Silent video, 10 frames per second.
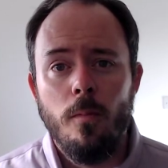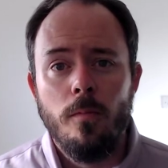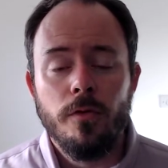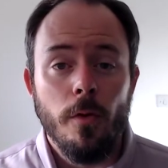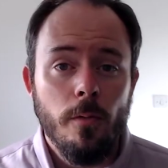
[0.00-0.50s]

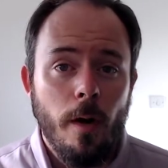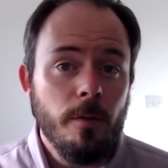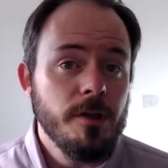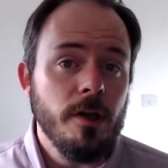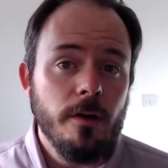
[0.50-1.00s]
So I
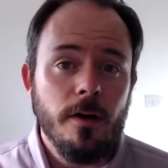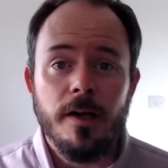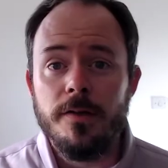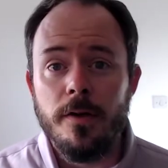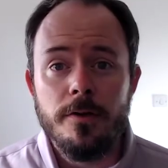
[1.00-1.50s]
want you,
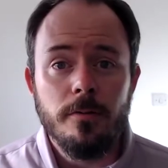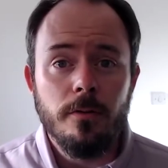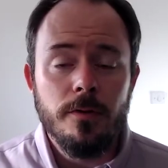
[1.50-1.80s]
as usual,